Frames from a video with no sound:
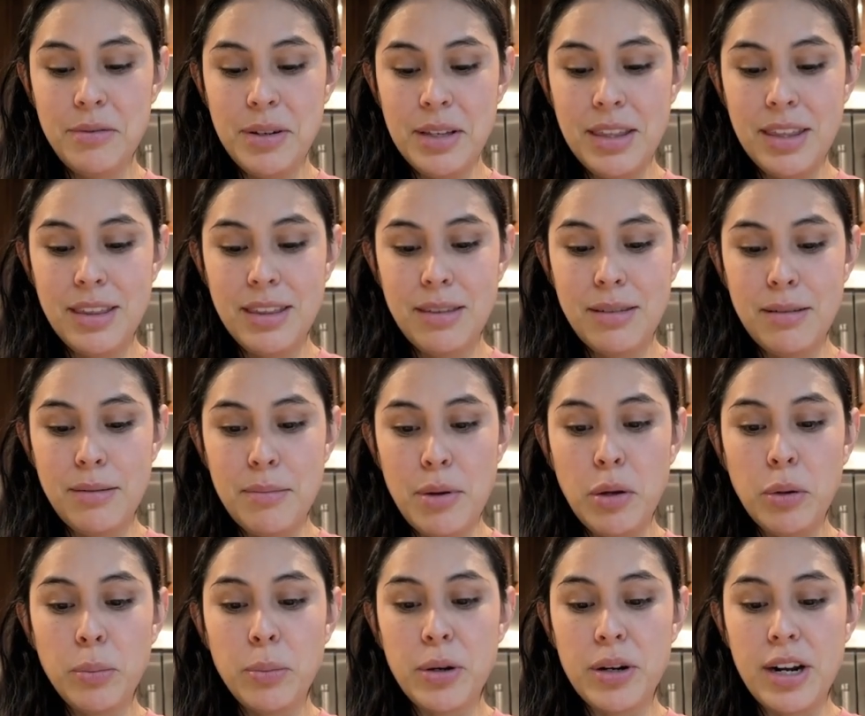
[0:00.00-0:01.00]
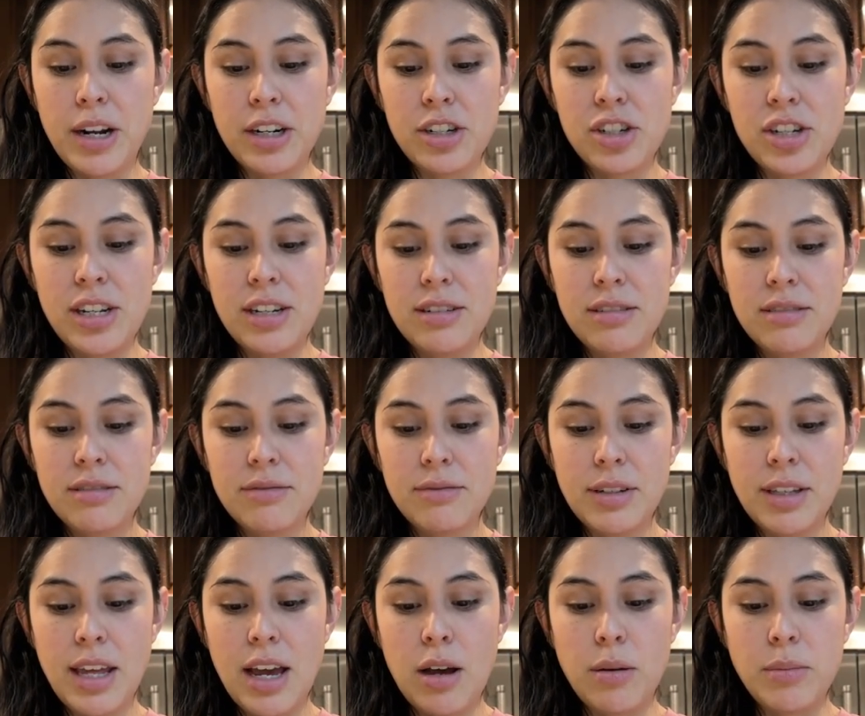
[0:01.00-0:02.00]
with the milk production
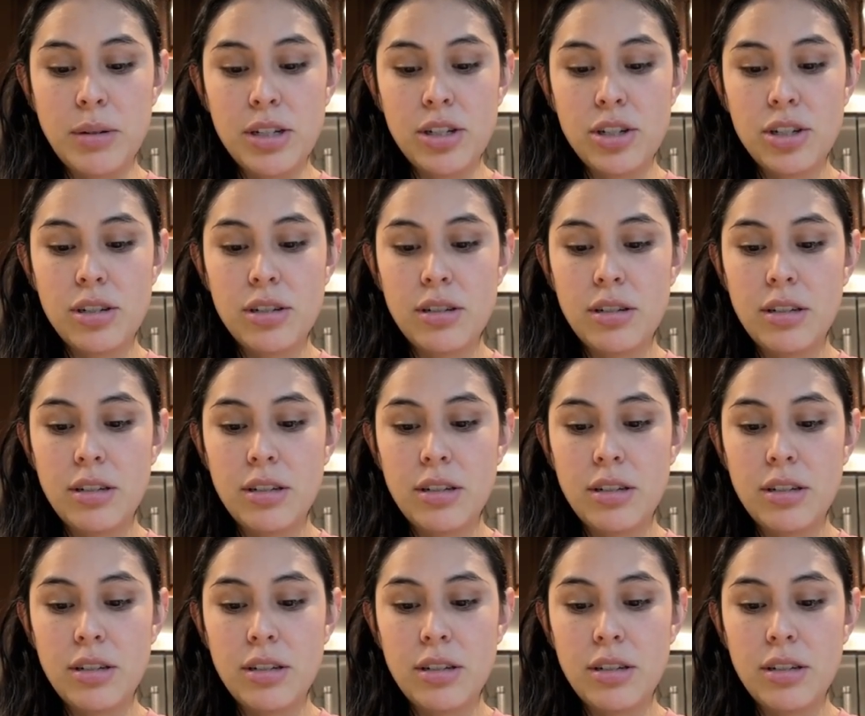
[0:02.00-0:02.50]
with how much